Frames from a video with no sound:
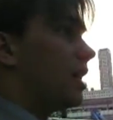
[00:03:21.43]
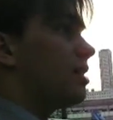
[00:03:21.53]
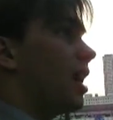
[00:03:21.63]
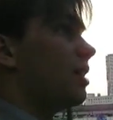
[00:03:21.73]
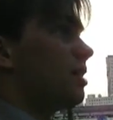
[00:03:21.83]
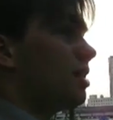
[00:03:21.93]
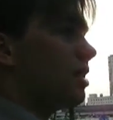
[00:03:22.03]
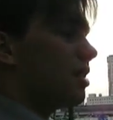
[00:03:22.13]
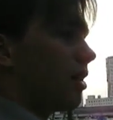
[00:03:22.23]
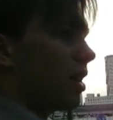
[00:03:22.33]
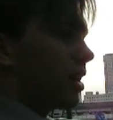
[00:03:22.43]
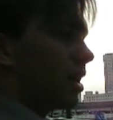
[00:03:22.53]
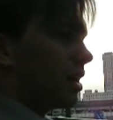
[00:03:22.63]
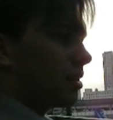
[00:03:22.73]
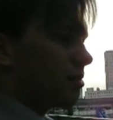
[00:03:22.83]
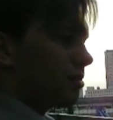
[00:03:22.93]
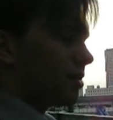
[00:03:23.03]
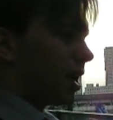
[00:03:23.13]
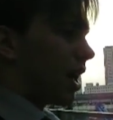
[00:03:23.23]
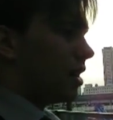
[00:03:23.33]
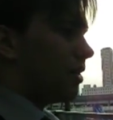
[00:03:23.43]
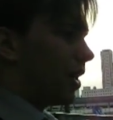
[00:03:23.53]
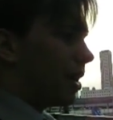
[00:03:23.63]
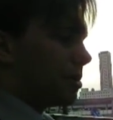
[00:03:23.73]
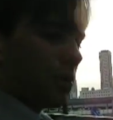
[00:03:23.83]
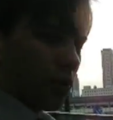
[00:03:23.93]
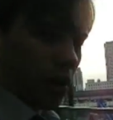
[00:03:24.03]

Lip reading: It's nice to see this area getting kind of developed.